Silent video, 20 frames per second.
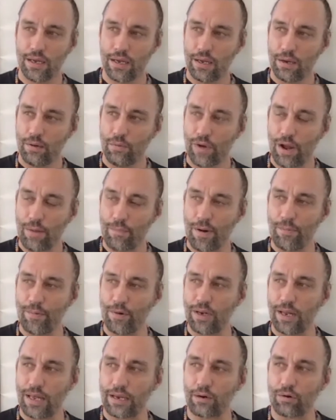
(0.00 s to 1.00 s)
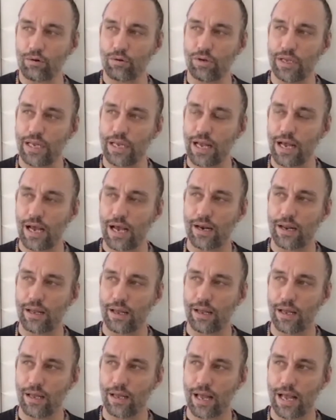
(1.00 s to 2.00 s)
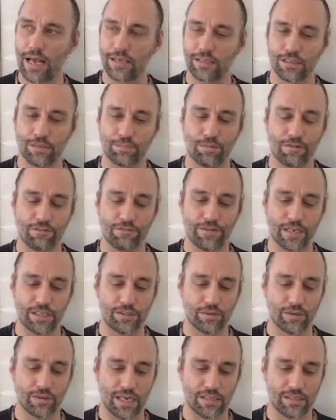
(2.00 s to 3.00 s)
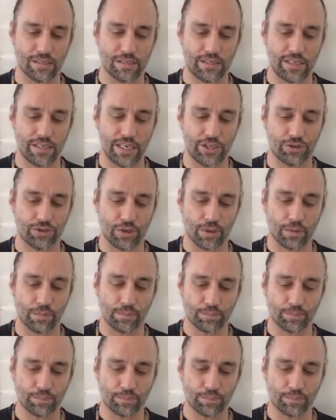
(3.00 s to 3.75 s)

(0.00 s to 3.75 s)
I remember like early on as a professor and as a teacher,